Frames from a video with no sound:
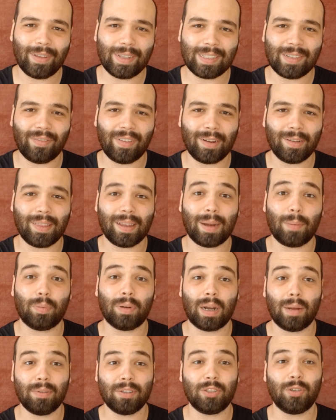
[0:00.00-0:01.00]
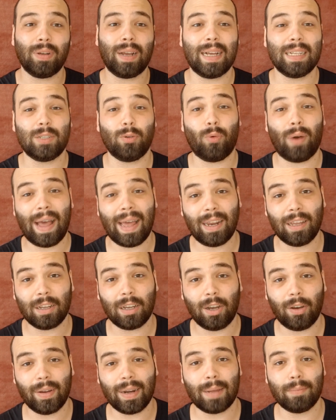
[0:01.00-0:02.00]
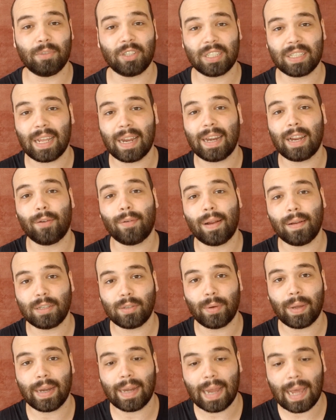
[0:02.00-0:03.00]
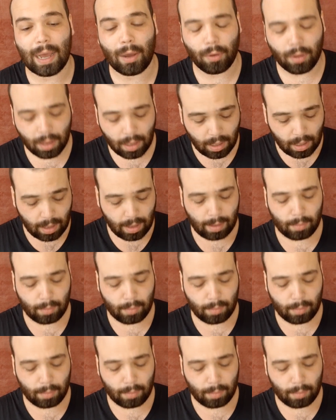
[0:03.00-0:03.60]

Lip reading: It's a video that I promised you guys a while ago, and I'm just getting around to it now.